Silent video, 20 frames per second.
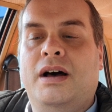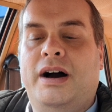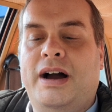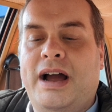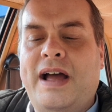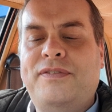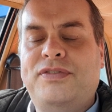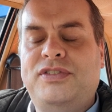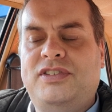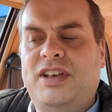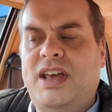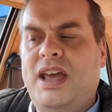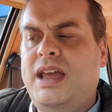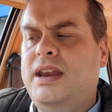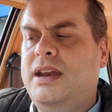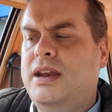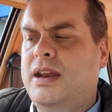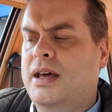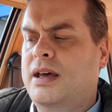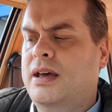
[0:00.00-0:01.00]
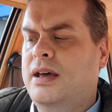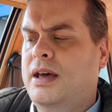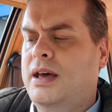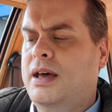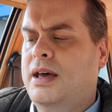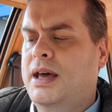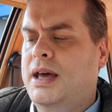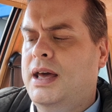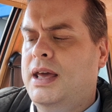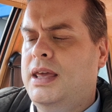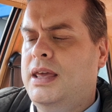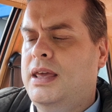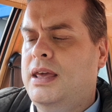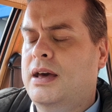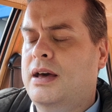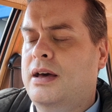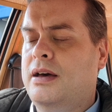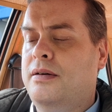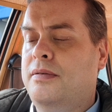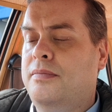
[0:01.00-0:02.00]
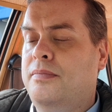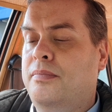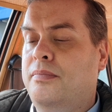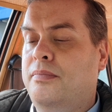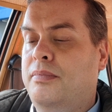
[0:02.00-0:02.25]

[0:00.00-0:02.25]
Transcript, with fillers: I have seen a um,